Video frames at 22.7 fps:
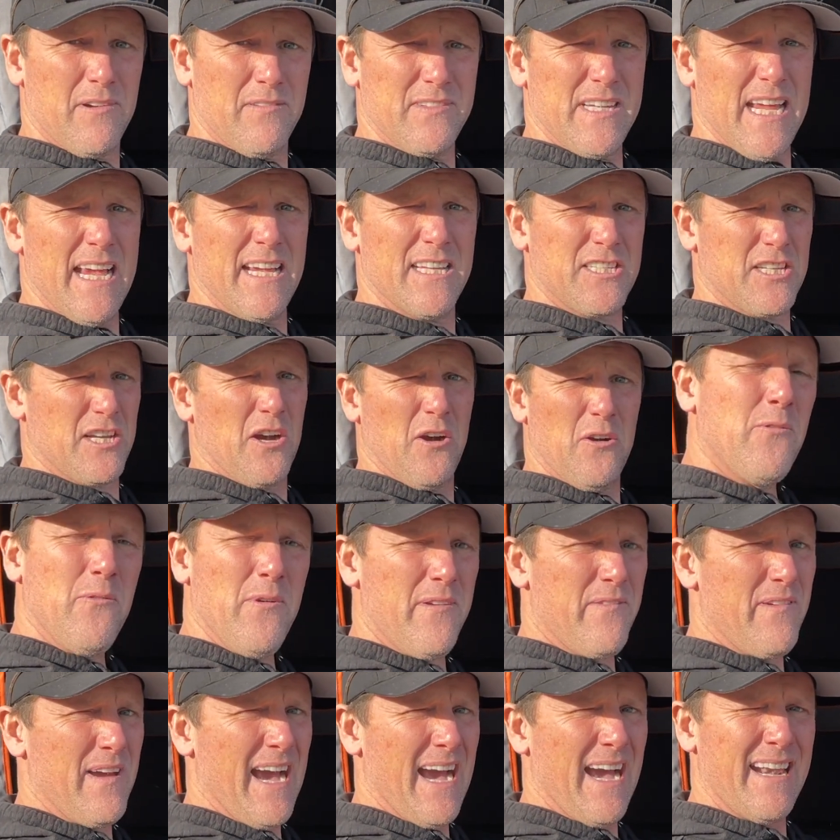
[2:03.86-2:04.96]
of days ago.
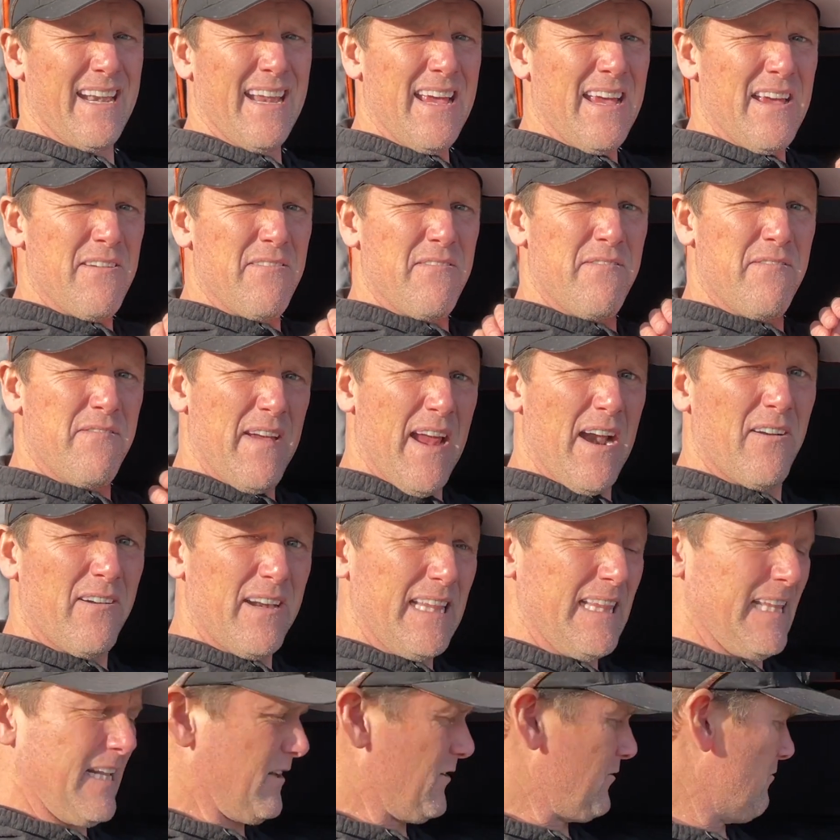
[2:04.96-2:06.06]
We've had very little